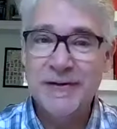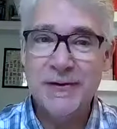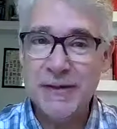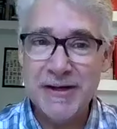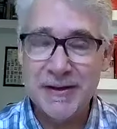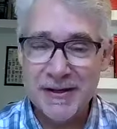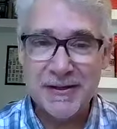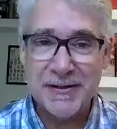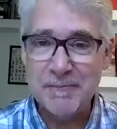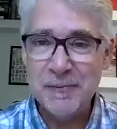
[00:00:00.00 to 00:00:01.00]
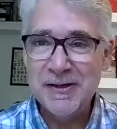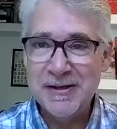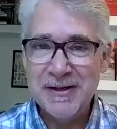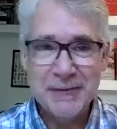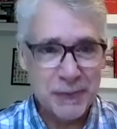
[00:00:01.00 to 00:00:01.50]
So yeah, I'm
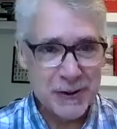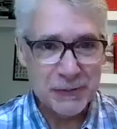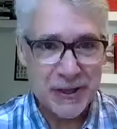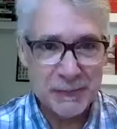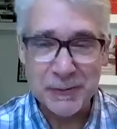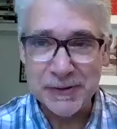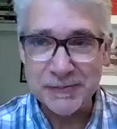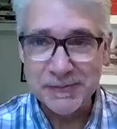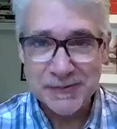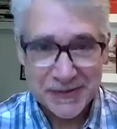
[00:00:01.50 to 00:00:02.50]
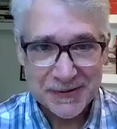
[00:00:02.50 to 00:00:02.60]
sorry, I'm